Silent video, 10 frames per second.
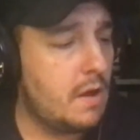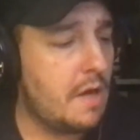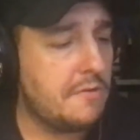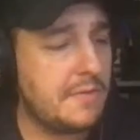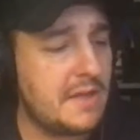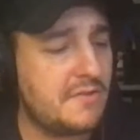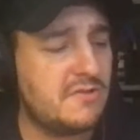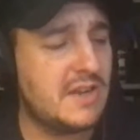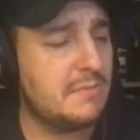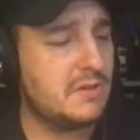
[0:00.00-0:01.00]
than that,
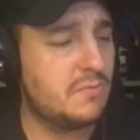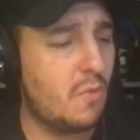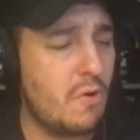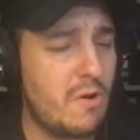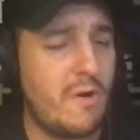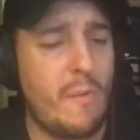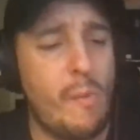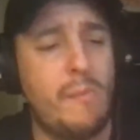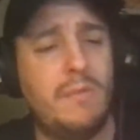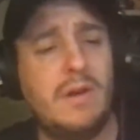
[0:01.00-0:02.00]
there's not much more,
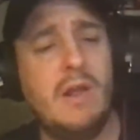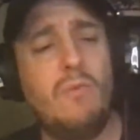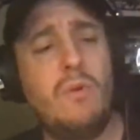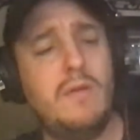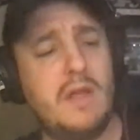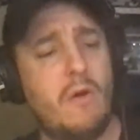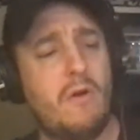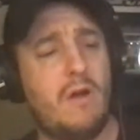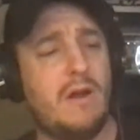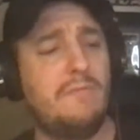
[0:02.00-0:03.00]
really going
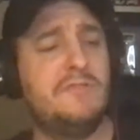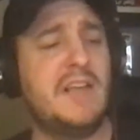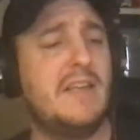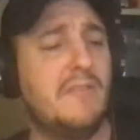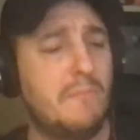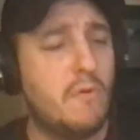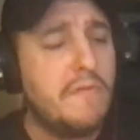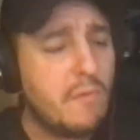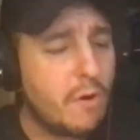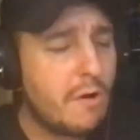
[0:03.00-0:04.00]
on, I would say, in the
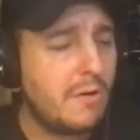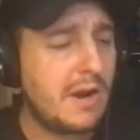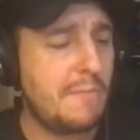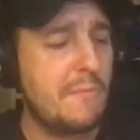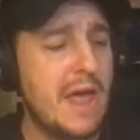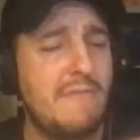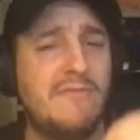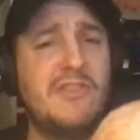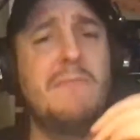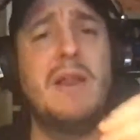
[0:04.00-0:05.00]
movie world. I mean, we
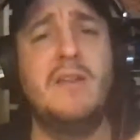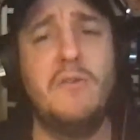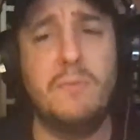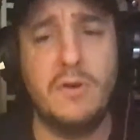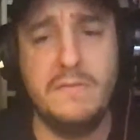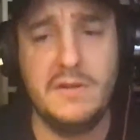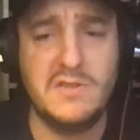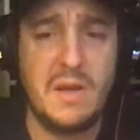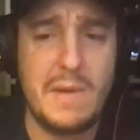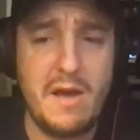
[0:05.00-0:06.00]
haven't seen many new
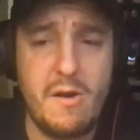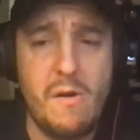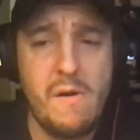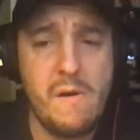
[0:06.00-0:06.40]
previews come out.